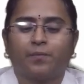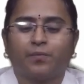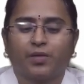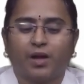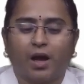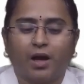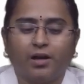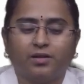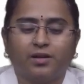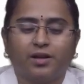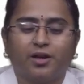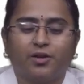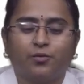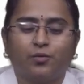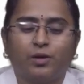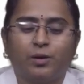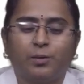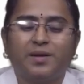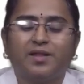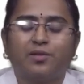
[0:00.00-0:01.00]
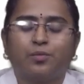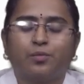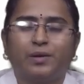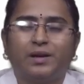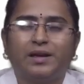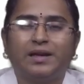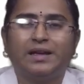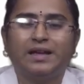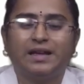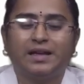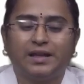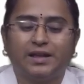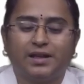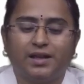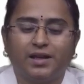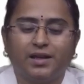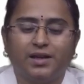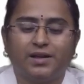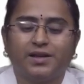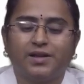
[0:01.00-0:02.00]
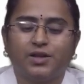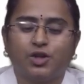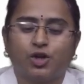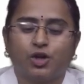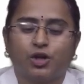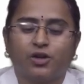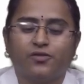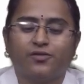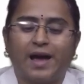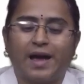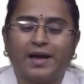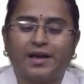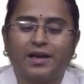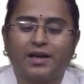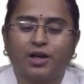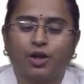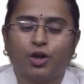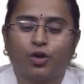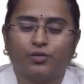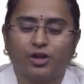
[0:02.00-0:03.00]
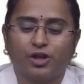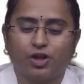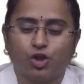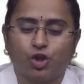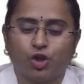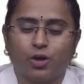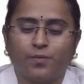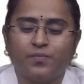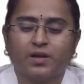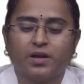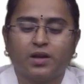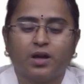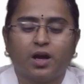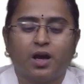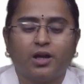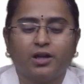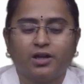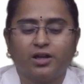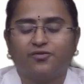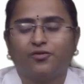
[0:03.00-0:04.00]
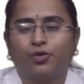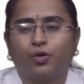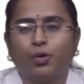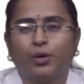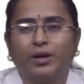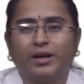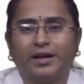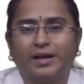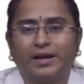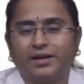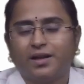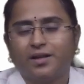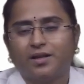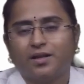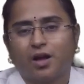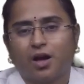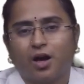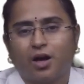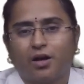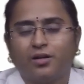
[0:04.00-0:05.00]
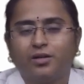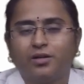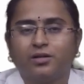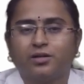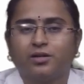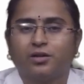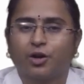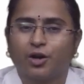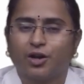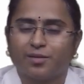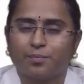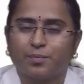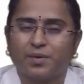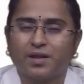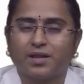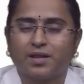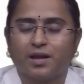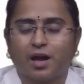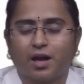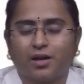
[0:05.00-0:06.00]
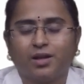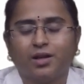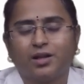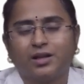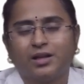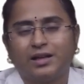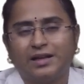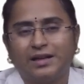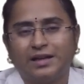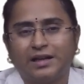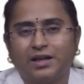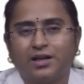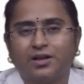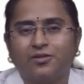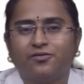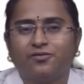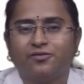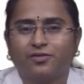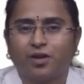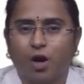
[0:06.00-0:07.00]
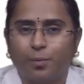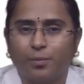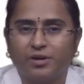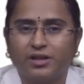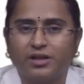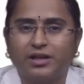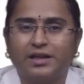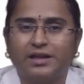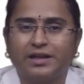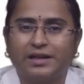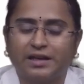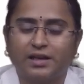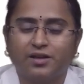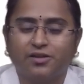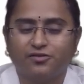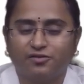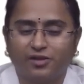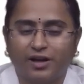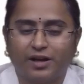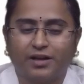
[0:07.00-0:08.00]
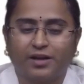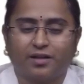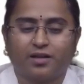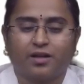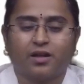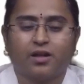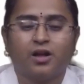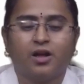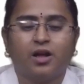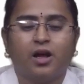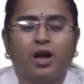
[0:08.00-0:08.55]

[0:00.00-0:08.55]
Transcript: And there will be swelling in the region of angle of the jaw, and lymphadenitis and trismus are the common clinical findings.